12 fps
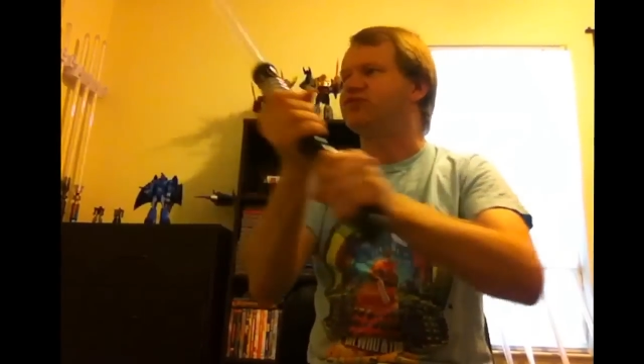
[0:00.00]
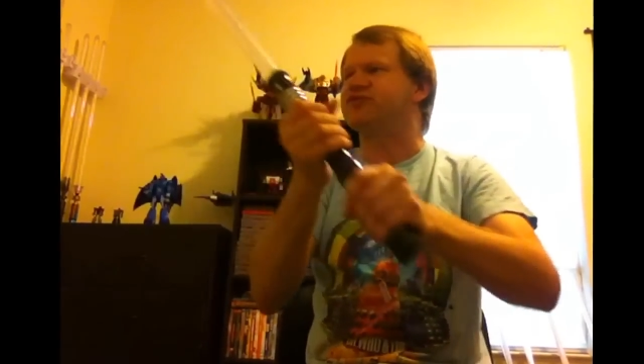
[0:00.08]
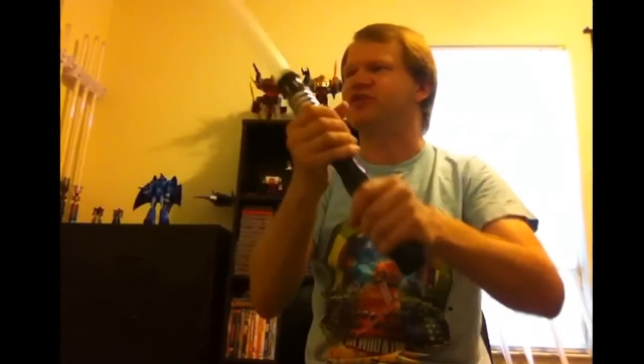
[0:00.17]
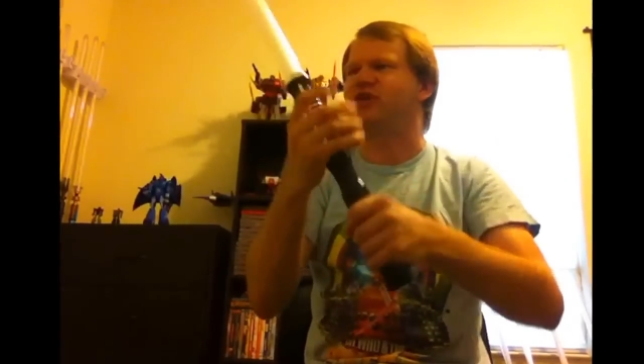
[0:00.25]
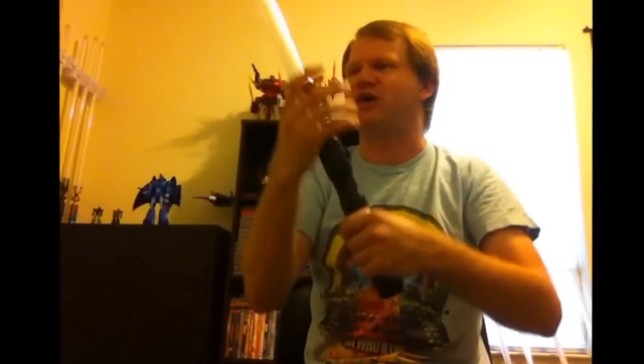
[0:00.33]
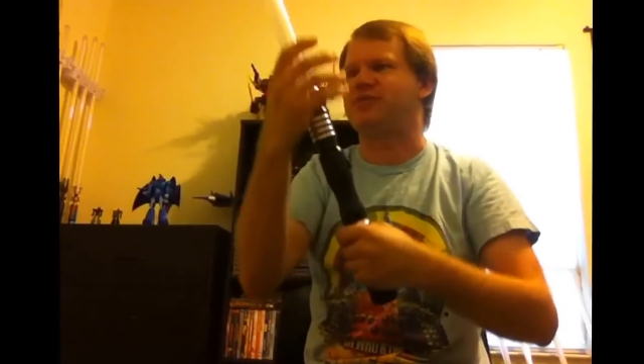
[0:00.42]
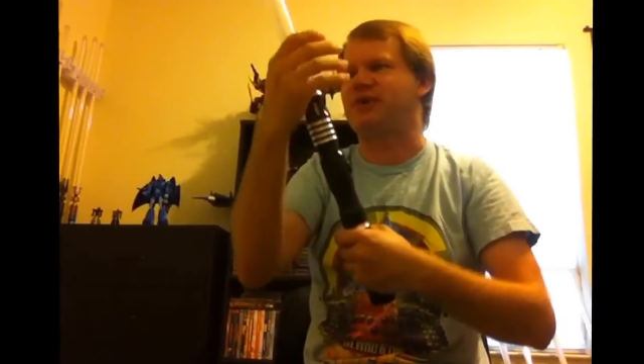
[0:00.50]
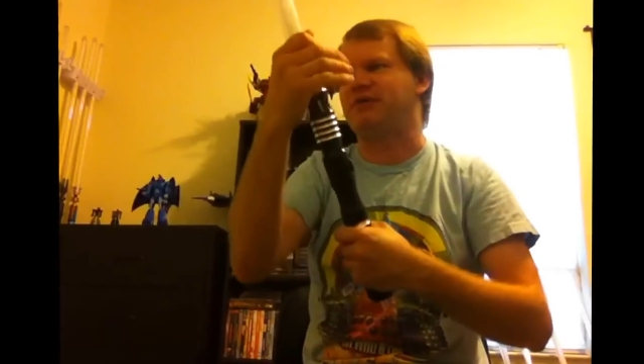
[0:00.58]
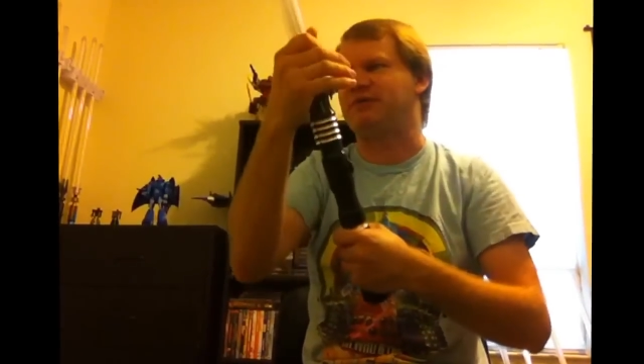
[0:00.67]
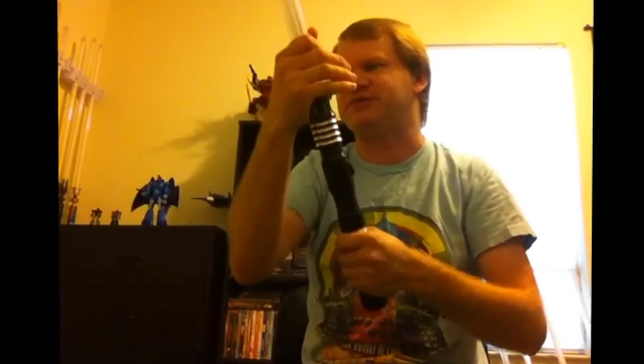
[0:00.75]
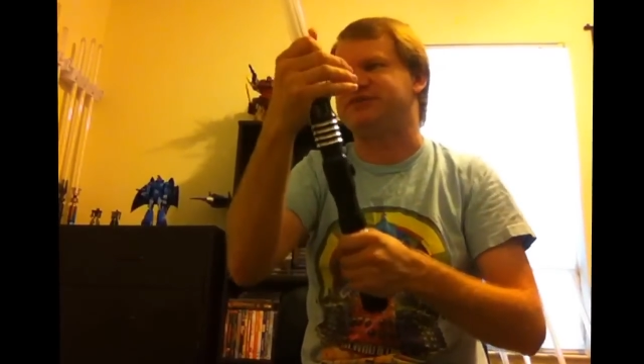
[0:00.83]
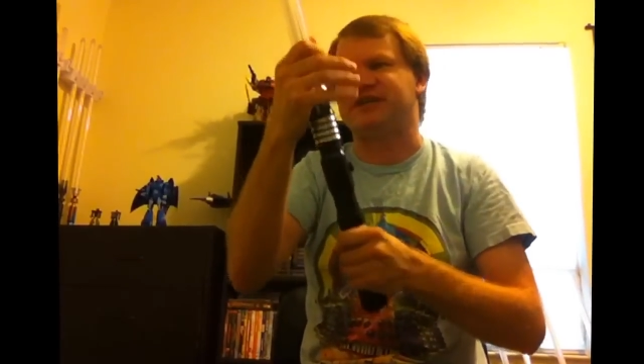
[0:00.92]
So I'll
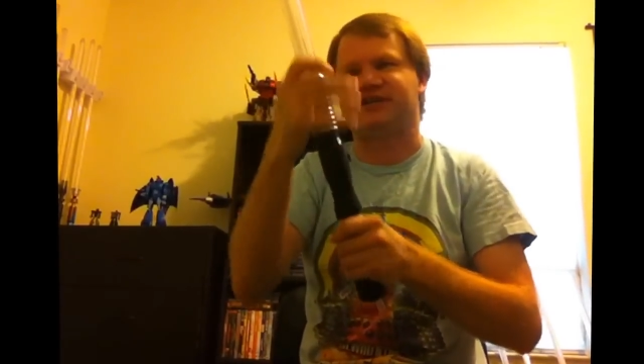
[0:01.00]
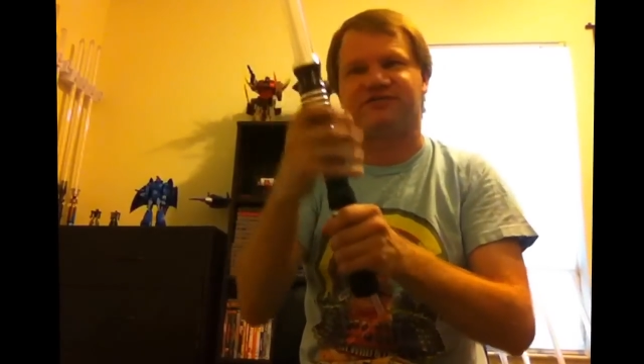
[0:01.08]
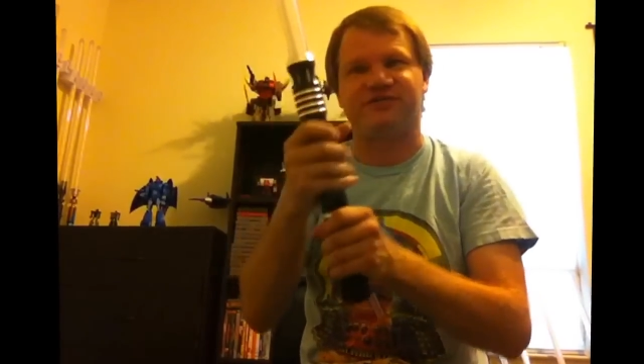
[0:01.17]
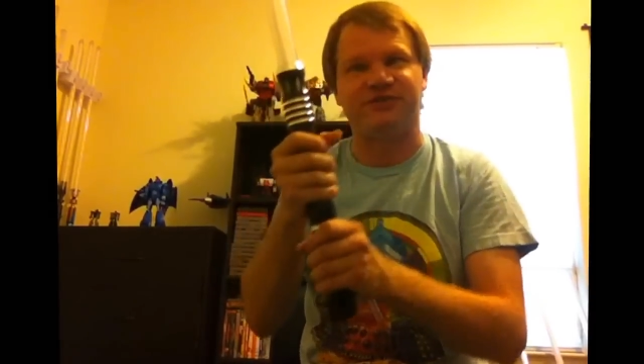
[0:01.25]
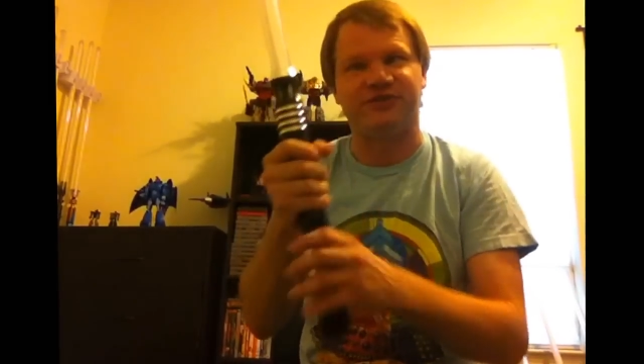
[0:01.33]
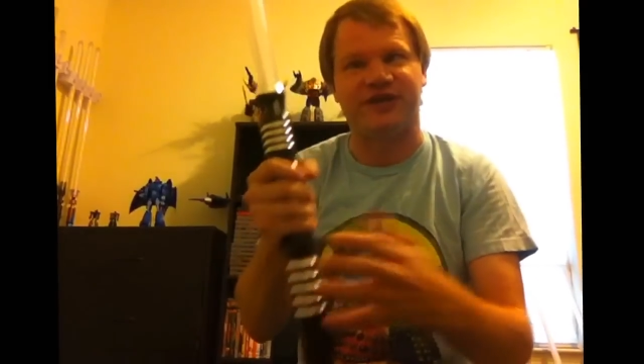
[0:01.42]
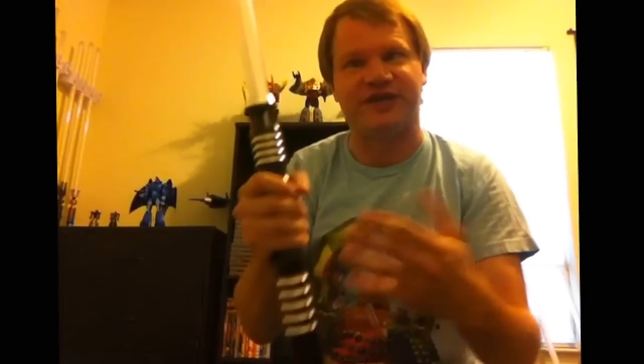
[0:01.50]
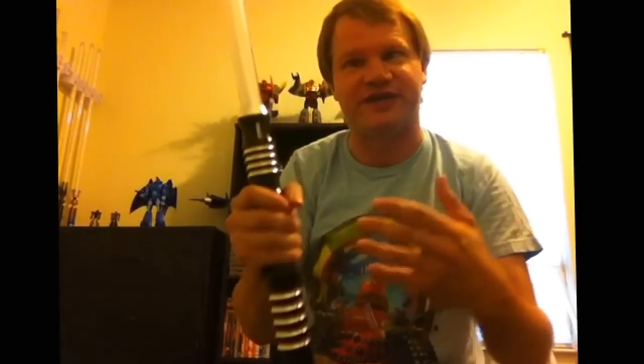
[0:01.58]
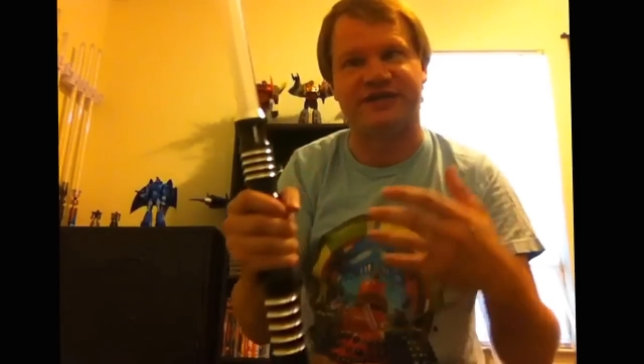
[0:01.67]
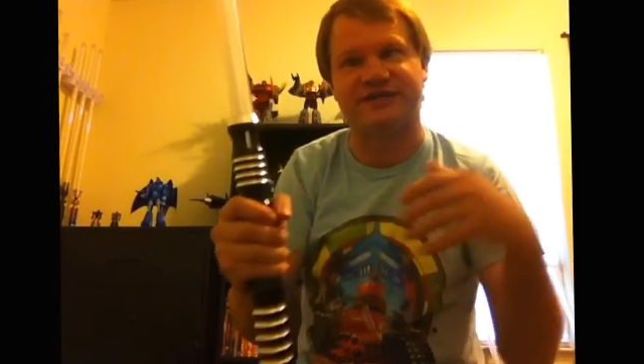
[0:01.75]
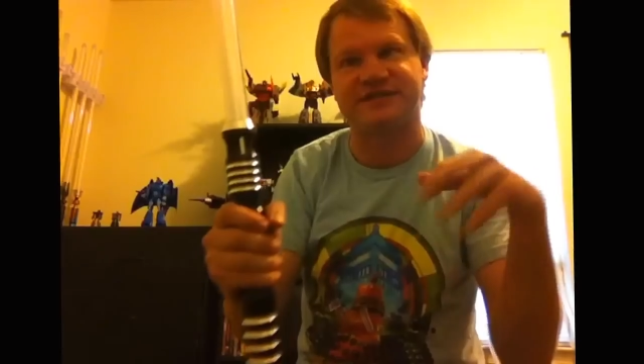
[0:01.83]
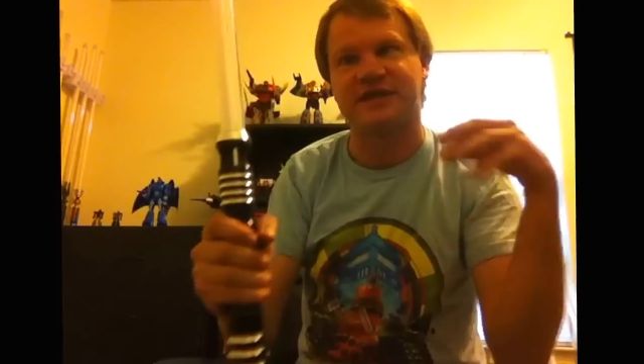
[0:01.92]
probably take a few
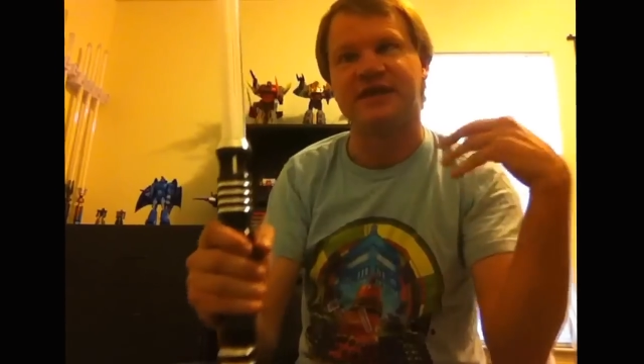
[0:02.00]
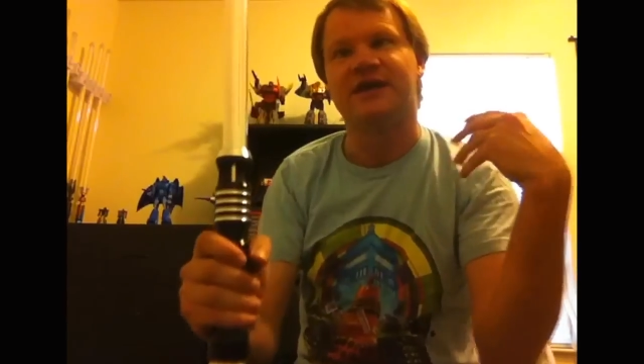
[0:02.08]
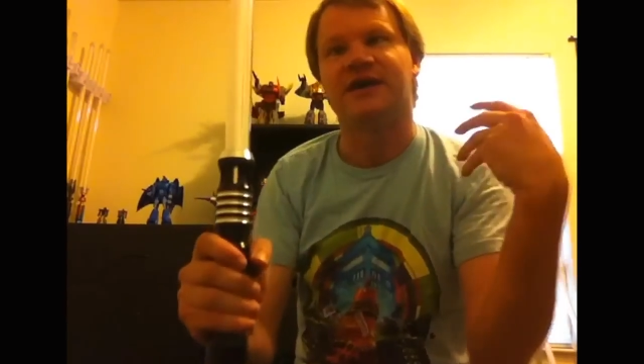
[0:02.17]
days,